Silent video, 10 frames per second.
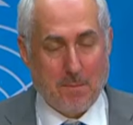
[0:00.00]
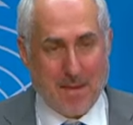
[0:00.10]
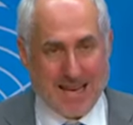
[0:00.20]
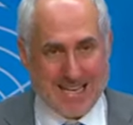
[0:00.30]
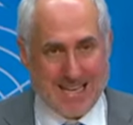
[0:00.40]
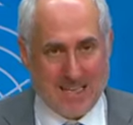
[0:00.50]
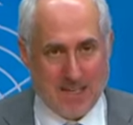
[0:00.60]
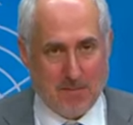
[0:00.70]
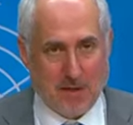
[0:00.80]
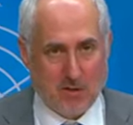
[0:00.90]

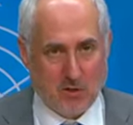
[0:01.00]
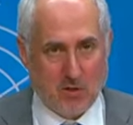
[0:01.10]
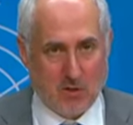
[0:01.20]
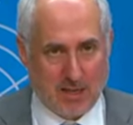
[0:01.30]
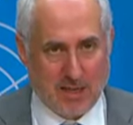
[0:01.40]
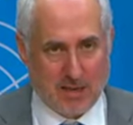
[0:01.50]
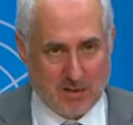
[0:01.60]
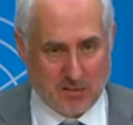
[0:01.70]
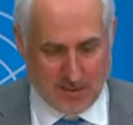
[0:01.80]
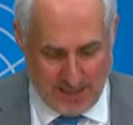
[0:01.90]
by the Security
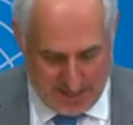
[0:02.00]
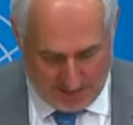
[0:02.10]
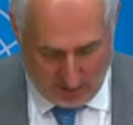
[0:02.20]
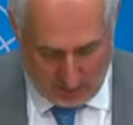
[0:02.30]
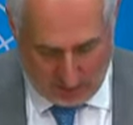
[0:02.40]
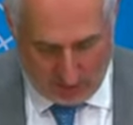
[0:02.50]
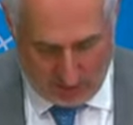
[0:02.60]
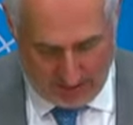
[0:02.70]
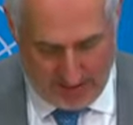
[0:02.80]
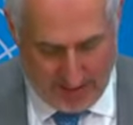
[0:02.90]
Council is
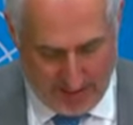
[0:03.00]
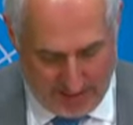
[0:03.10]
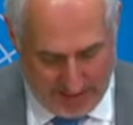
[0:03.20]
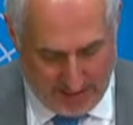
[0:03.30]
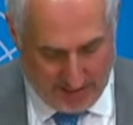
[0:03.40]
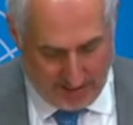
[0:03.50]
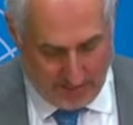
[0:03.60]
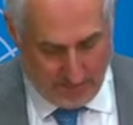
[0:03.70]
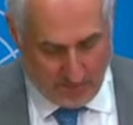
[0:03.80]
urgently needed.